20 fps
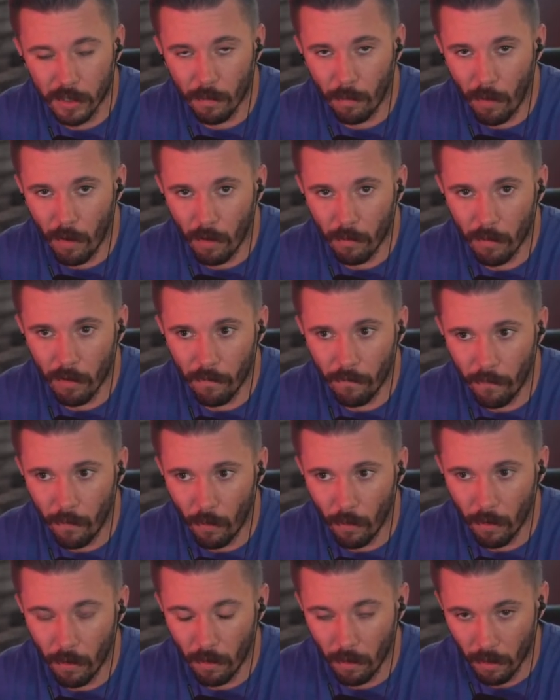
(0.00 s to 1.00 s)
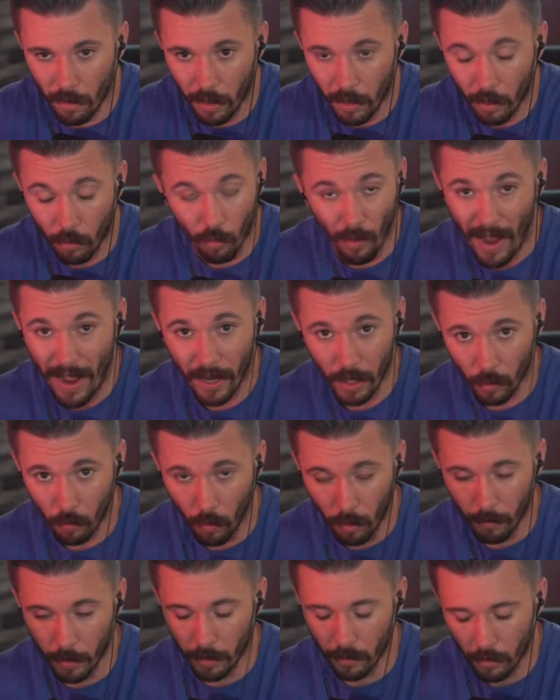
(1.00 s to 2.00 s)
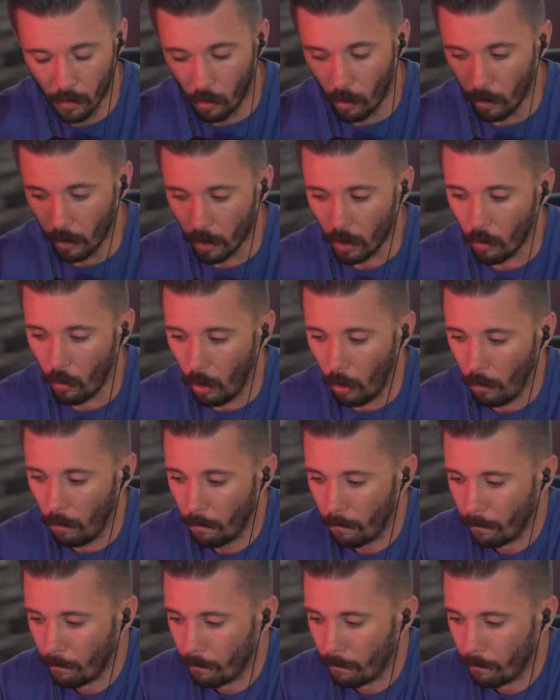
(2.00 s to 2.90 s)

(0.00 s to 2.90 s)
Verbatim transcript: department for an erratic woman, quote unquote.